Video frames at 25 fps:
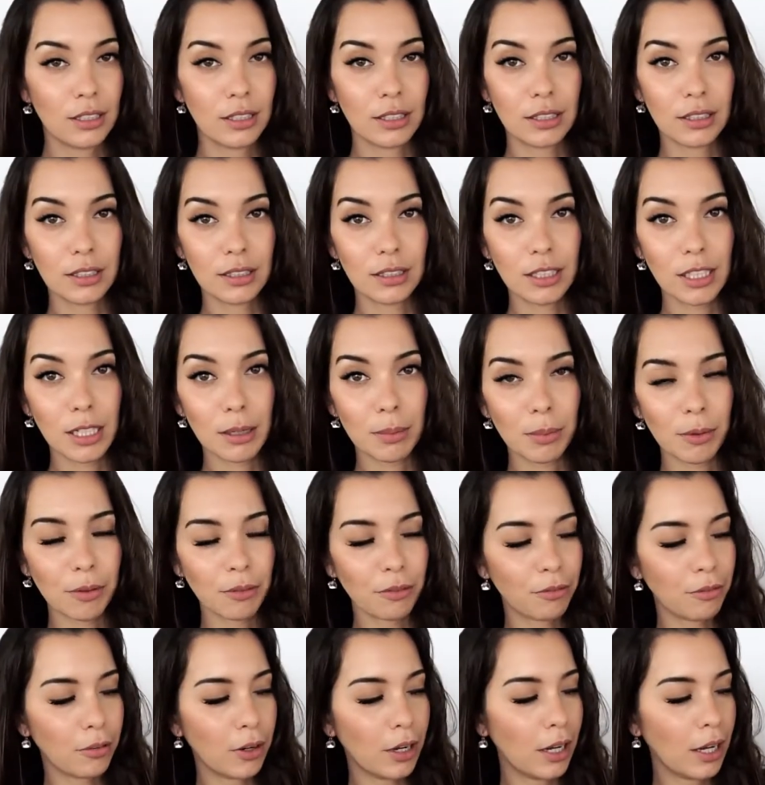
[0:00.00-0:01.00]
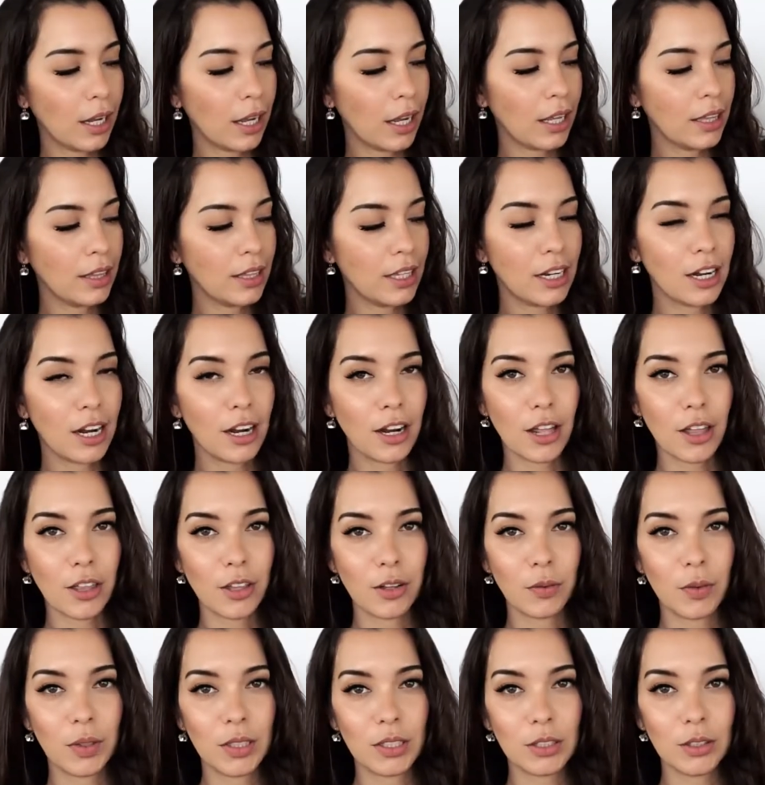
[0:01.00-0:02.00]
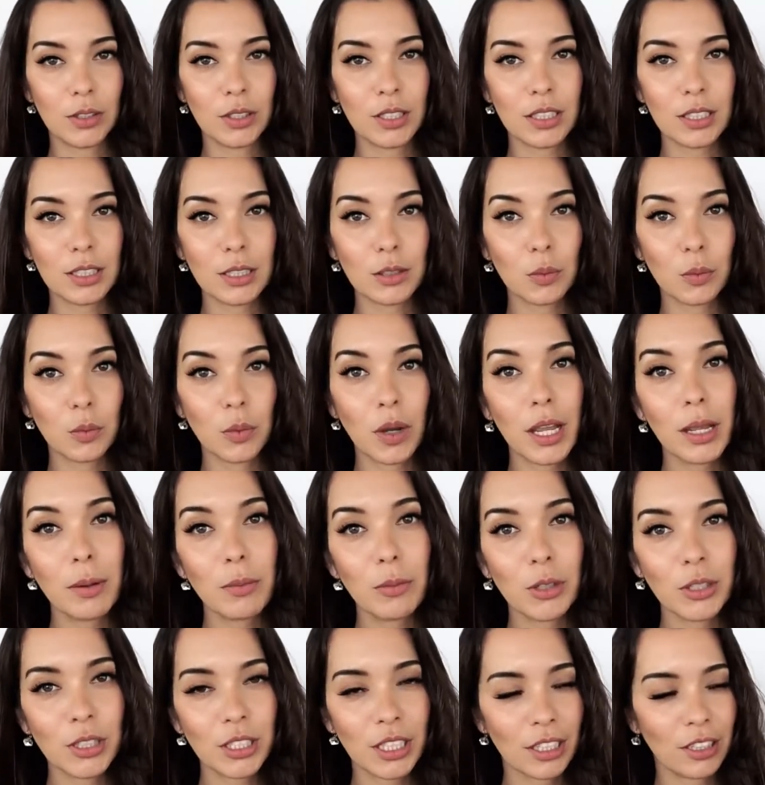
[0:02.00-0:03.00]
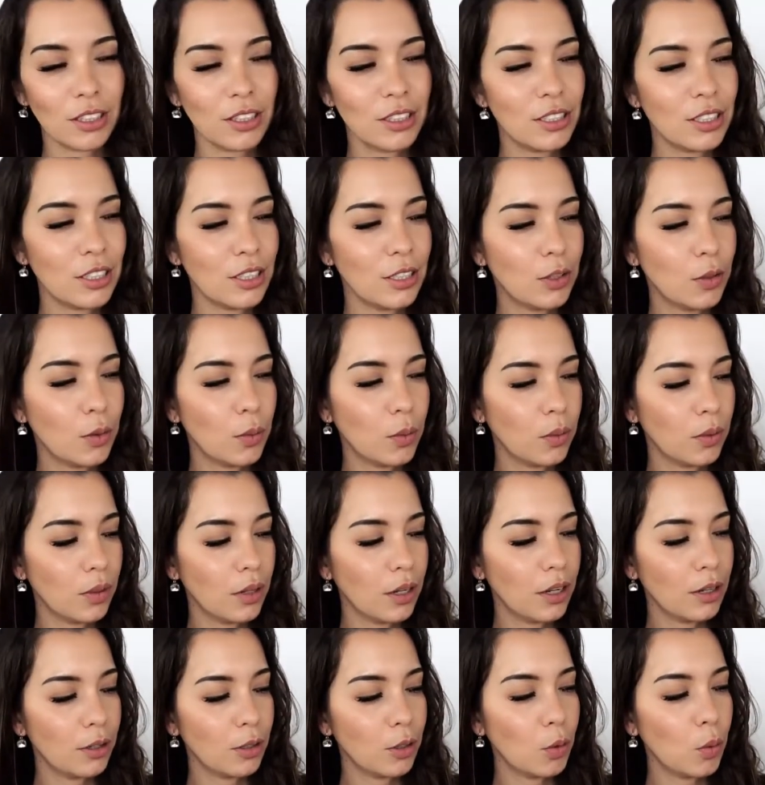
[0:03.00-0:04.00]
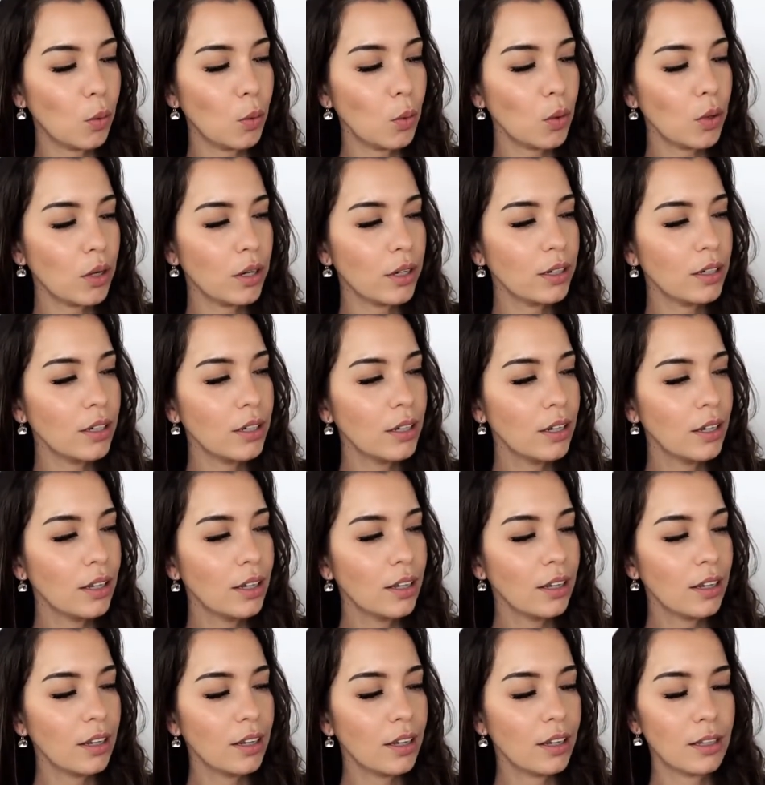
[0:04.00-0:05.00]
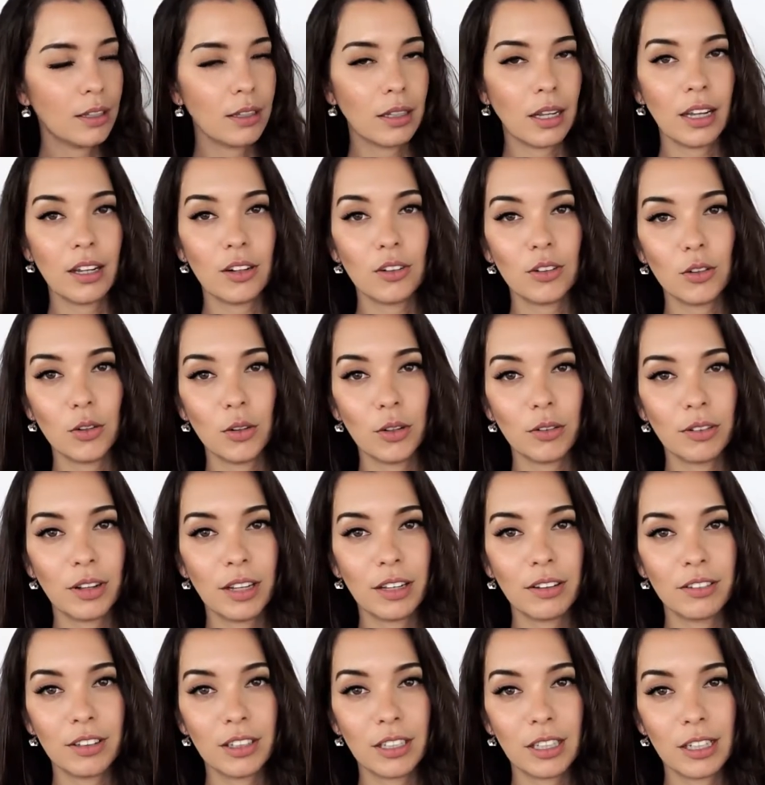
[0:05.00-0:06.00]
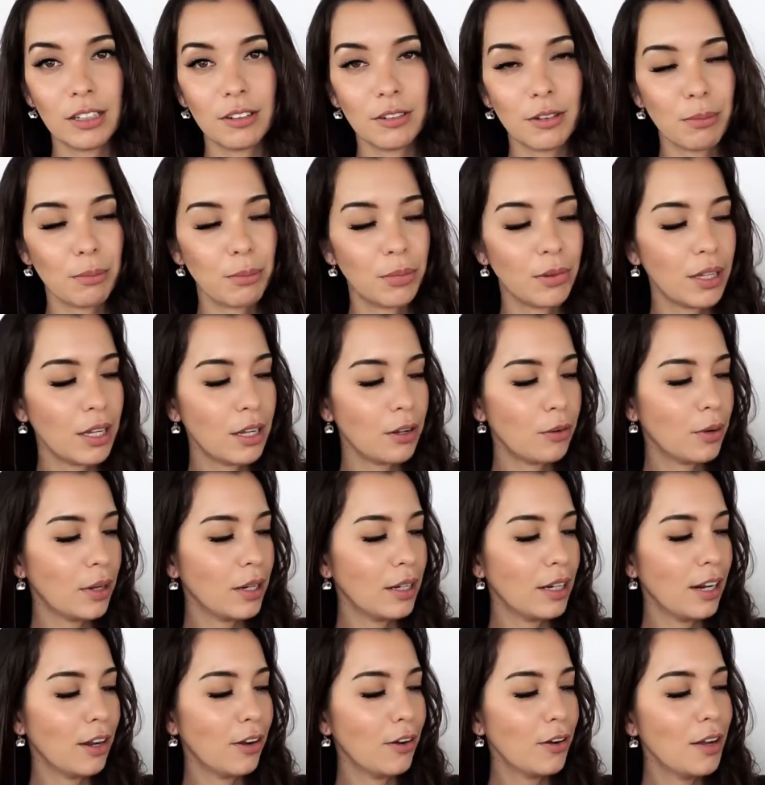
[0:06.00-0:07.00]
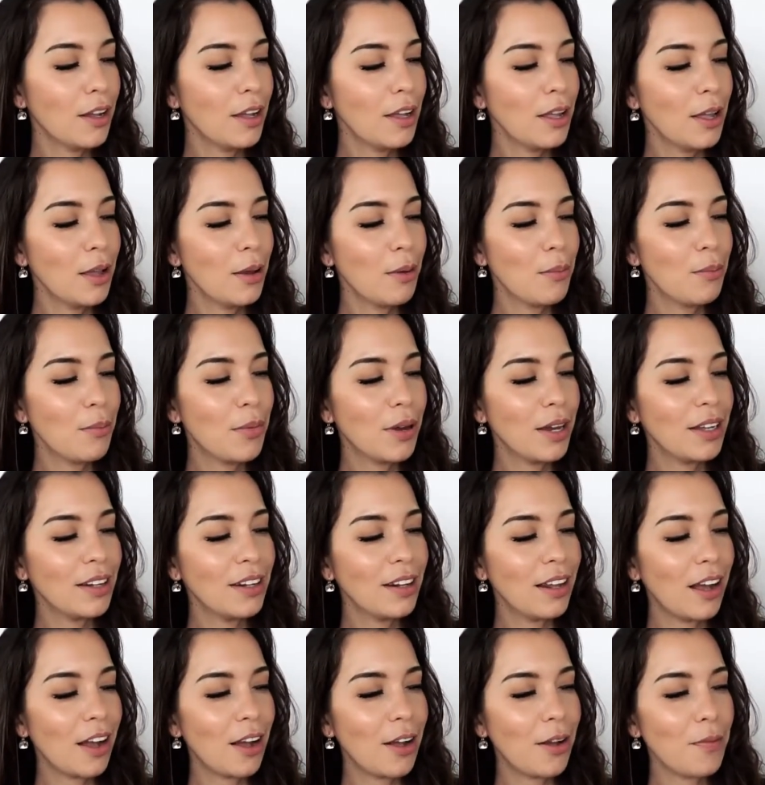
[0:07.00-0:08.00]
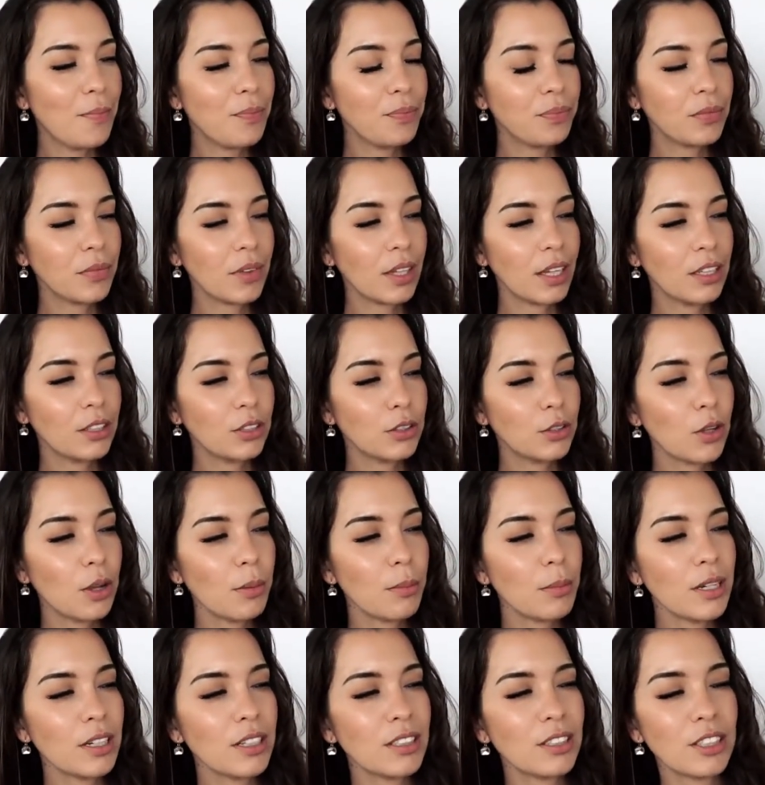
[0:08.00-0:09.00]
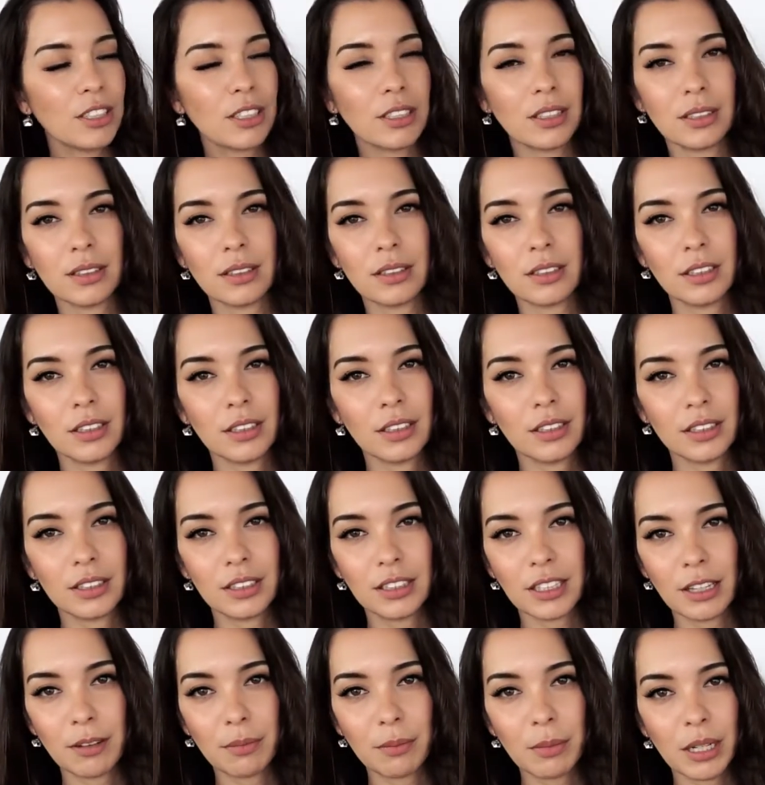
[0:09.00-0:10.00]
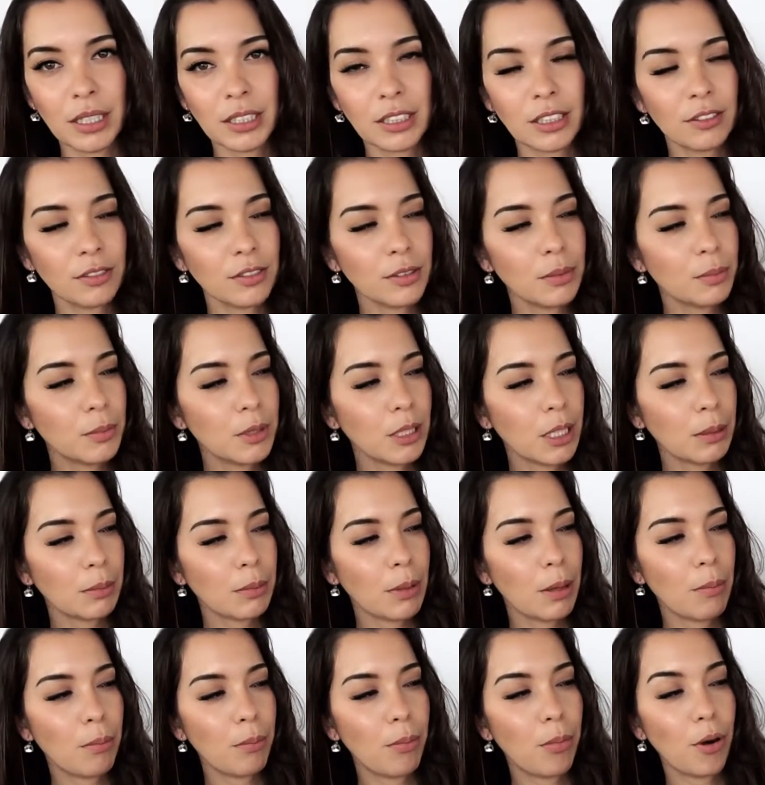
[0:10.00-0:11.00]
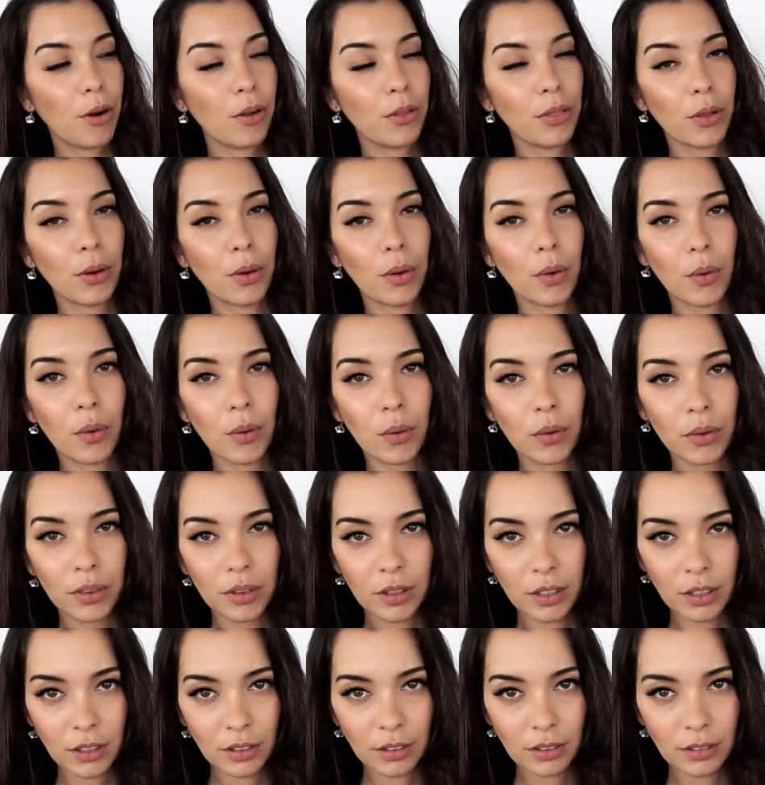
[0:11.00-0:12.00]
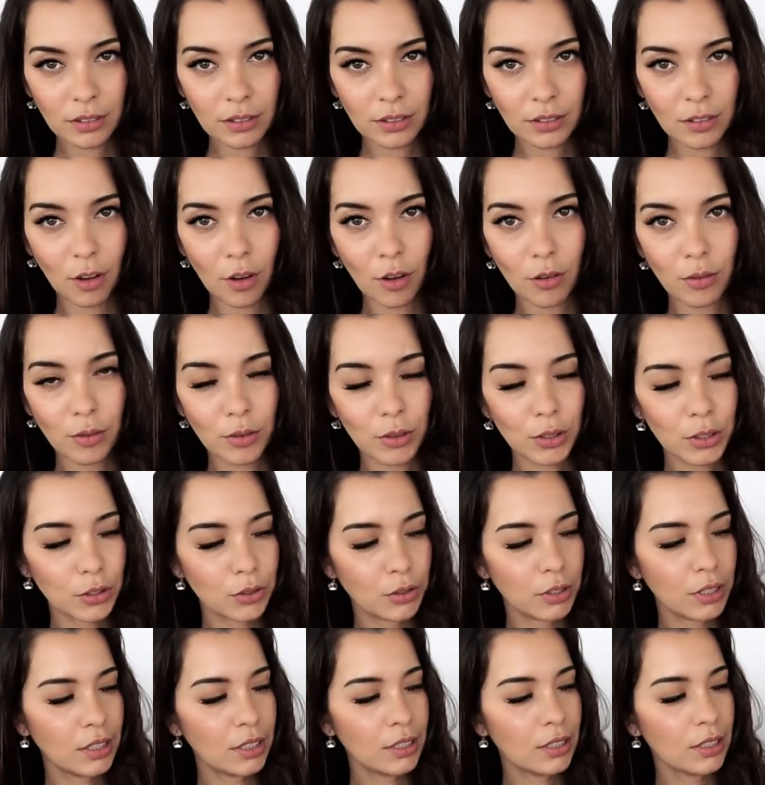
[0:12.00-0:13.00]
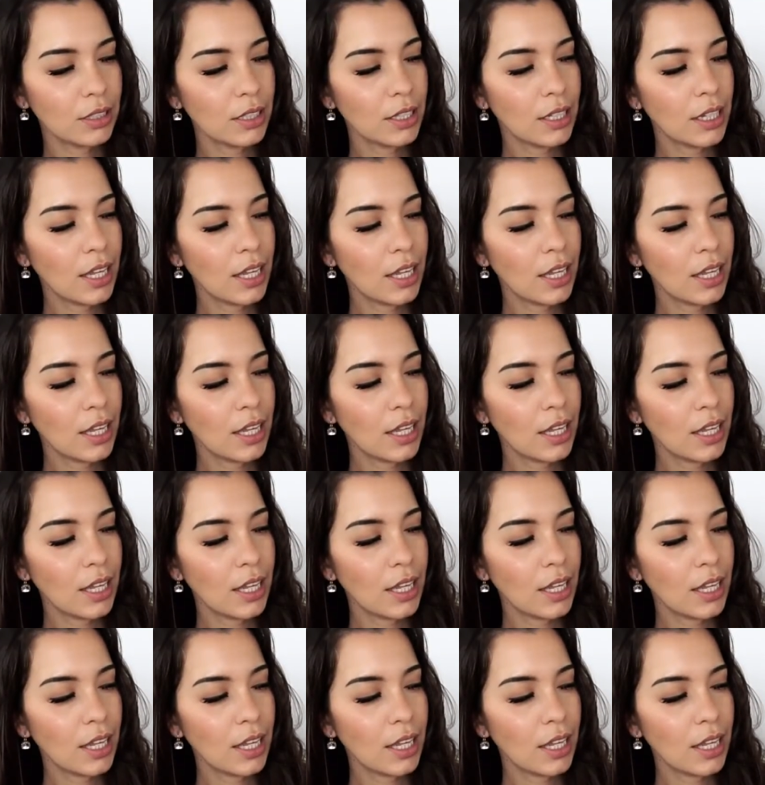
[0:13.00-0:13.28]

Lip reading: skip a fret and then another one. So this is a way more challenging chord. I don't know if I can even play it right now, but so I'm gonna just save myself some time and bar the whole thing, all 4 strings,